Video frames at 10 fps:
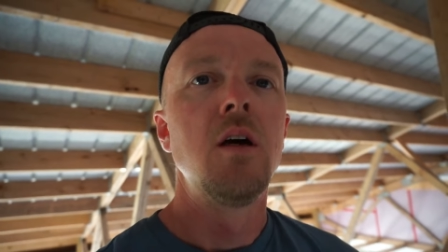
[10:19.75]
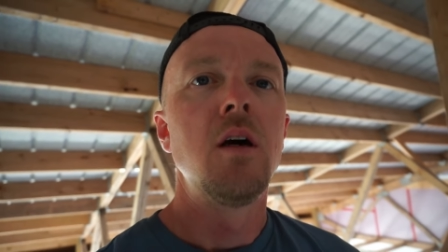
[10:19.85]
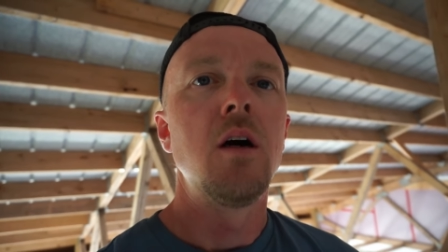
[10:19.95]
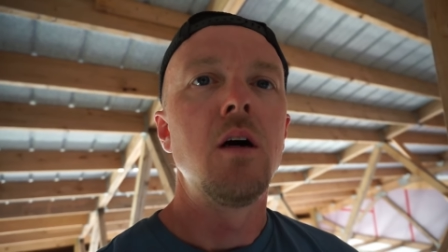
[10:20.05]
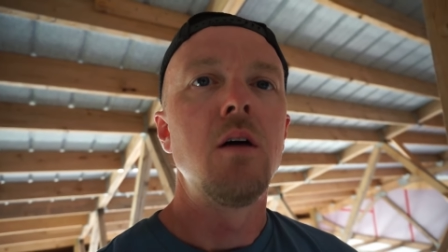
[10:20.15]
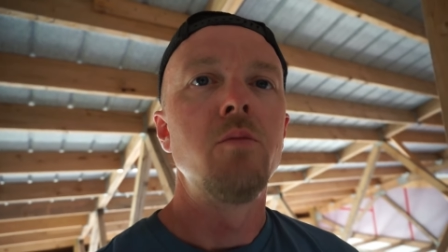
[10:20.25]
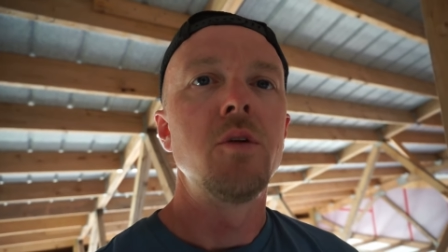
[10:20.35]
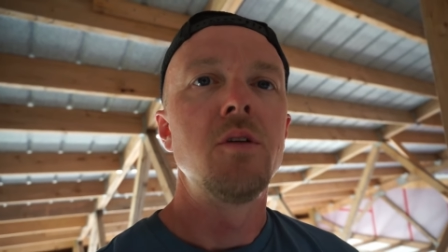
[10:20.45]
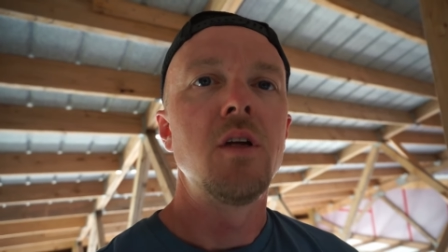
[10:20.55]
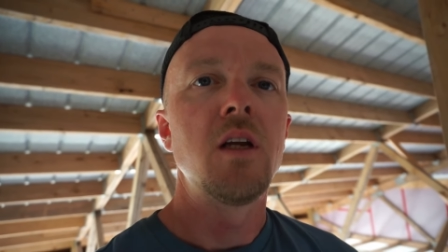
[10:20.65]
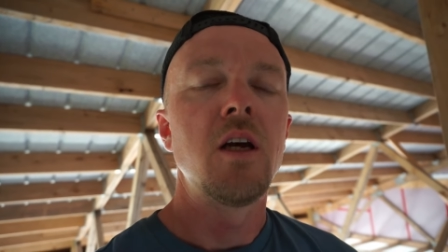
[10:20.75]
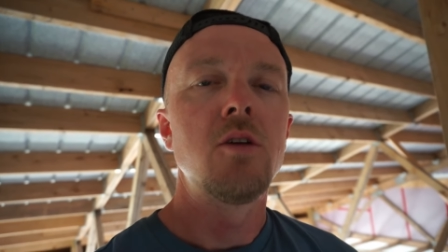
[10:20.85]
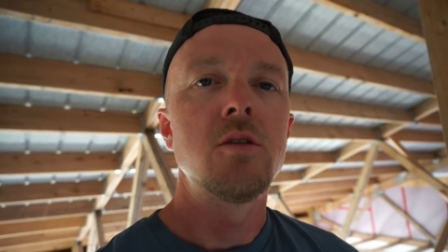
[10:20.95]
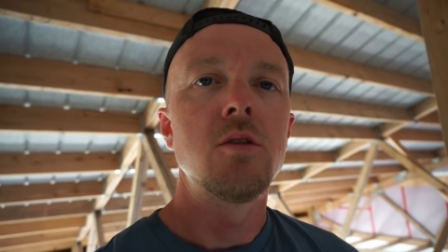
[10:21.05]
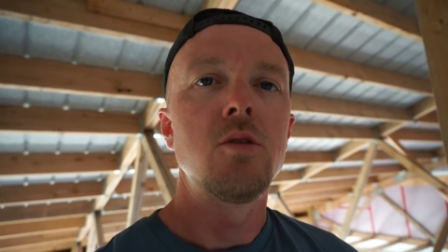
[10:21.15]
Um, and then I
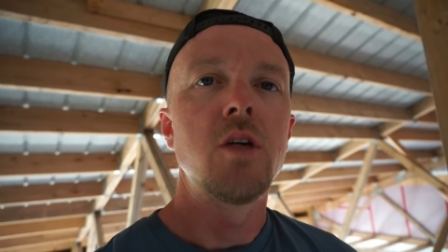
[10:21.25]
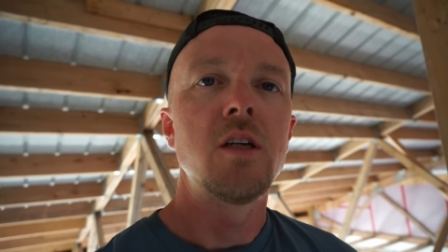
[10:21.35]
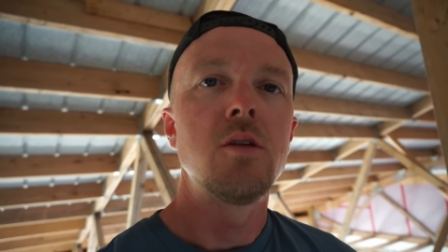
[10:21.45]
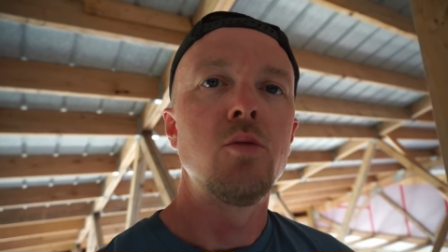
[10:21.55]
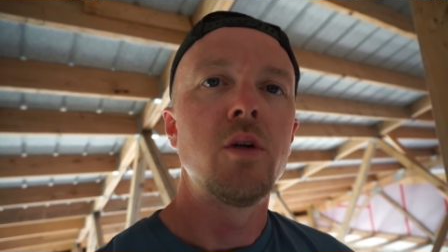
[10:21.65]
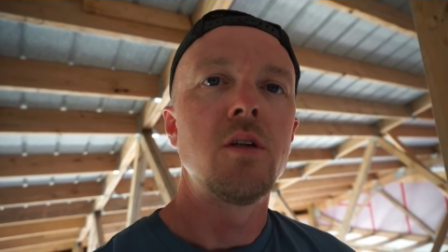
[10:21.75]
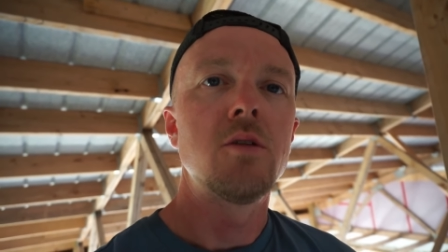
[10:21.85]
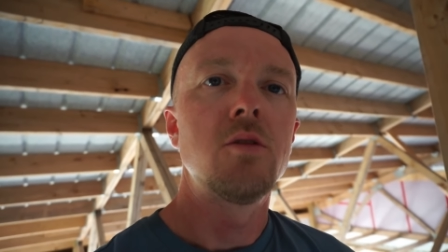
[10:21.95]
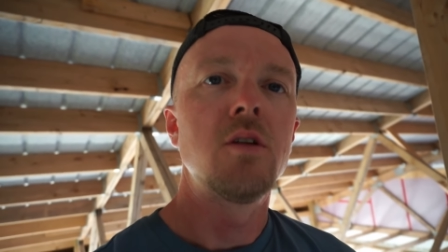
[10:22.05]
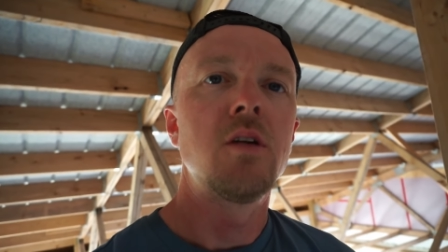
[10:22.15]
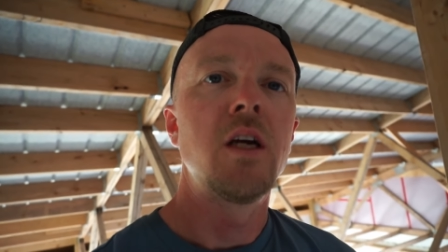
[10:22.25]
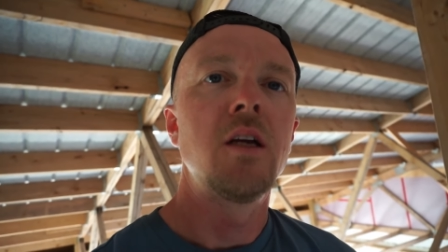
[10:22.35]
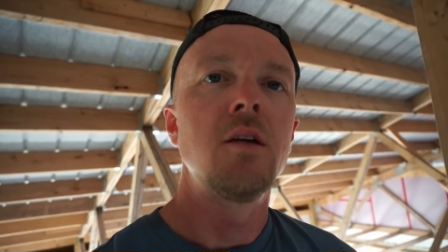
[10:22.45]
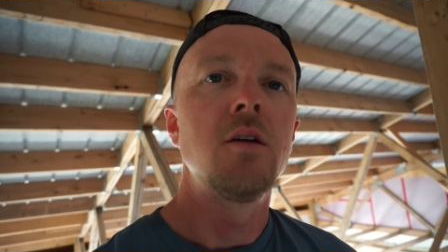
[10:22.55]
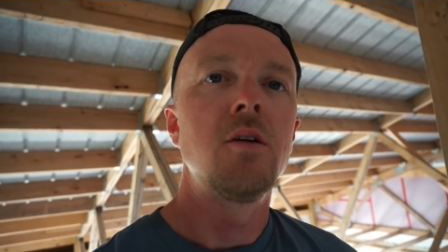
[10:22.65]
also like to run a string
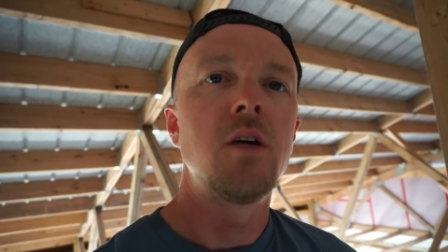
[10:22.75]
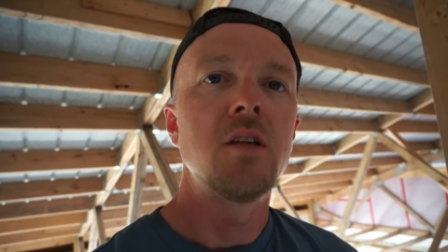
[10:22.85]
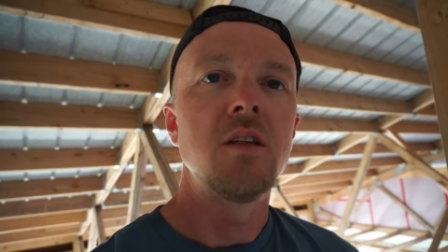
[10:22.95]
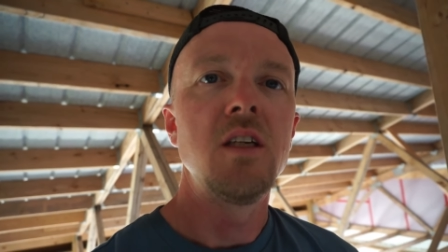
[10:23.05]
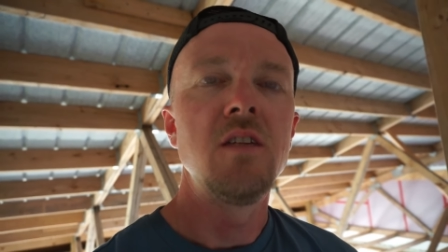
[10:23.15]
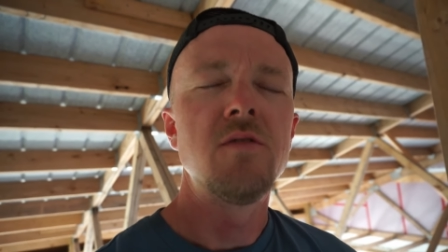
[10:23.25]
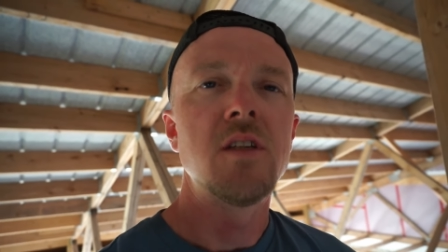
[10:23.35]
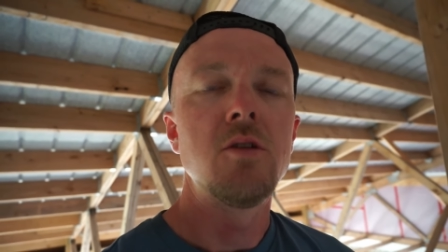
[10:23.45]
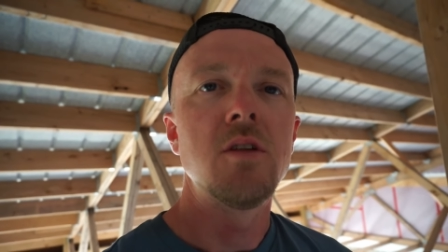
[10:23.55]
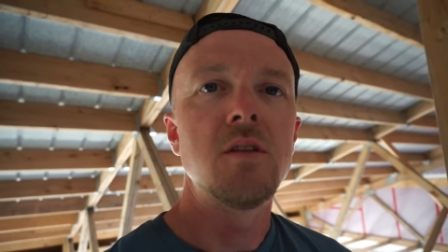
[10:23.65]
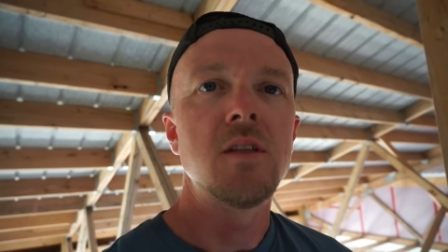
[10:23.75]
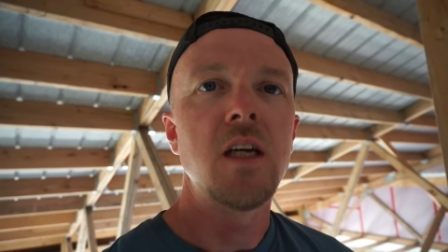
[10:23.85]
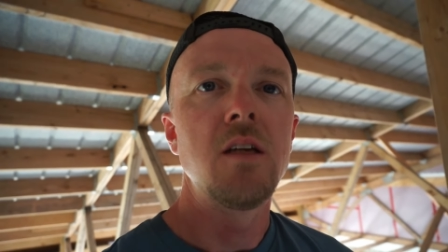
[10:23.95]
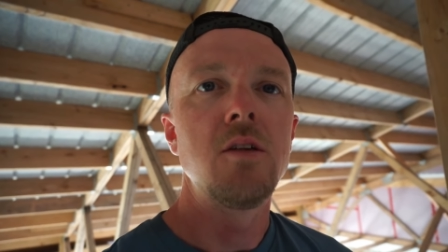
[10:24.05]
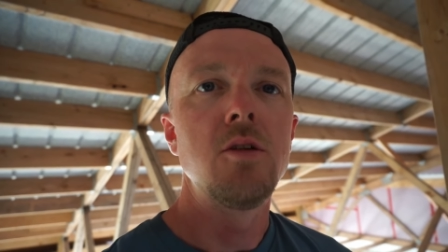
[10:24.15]
line along the eaves that you can
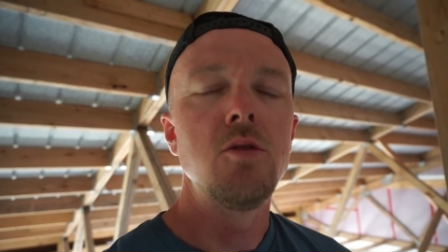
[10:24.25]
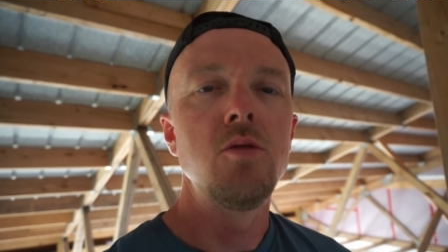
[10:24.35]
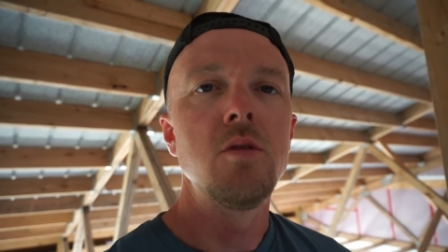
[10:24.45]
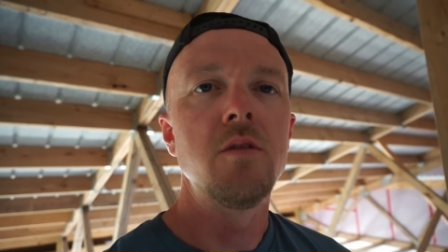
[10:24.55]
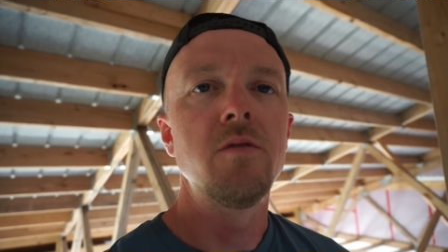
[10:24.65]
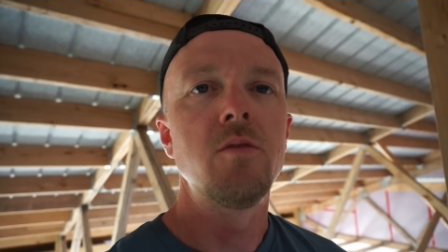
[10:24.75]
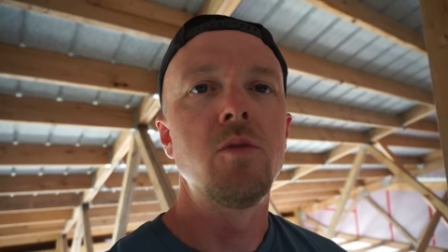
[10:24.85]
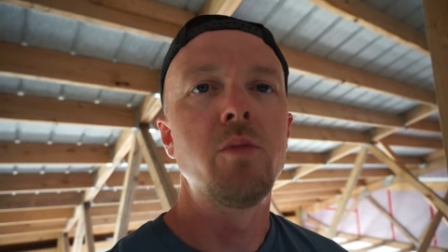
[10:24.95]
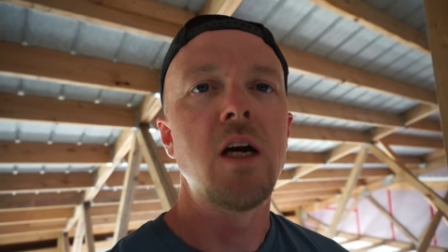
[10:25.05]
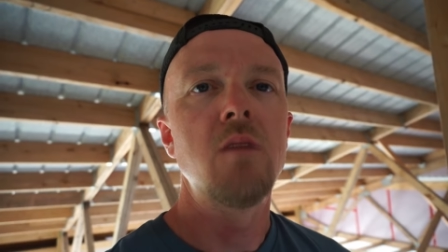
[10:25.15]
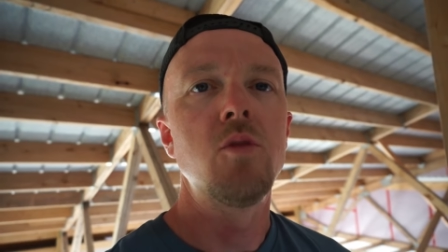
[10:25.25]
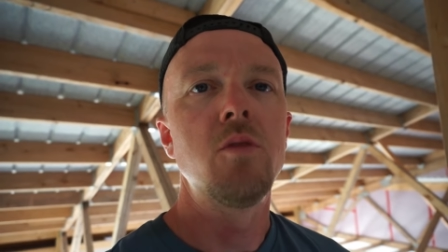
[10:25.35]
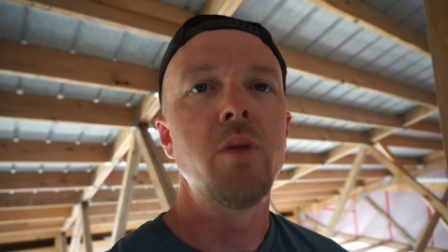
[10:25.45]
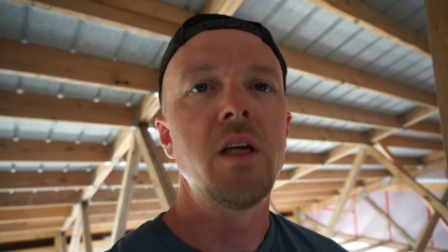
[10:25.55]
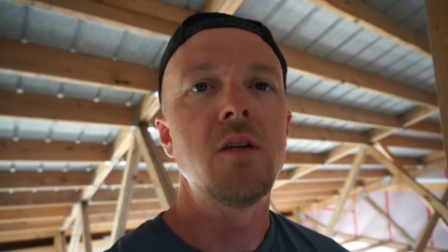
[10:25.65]
sight to from the bottom of
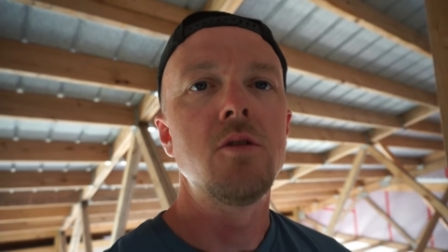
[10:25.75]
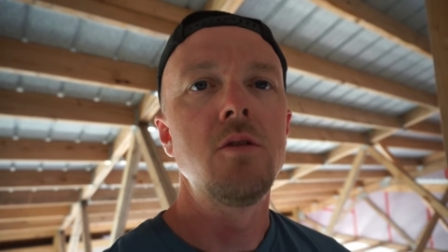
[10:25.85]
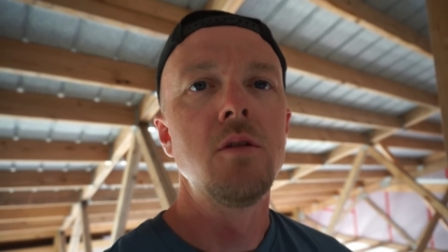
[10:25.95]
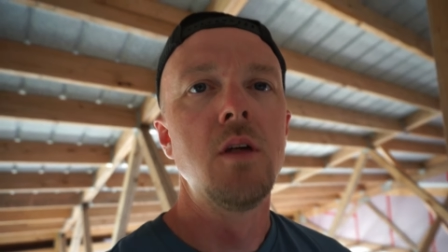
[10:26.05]
the panel.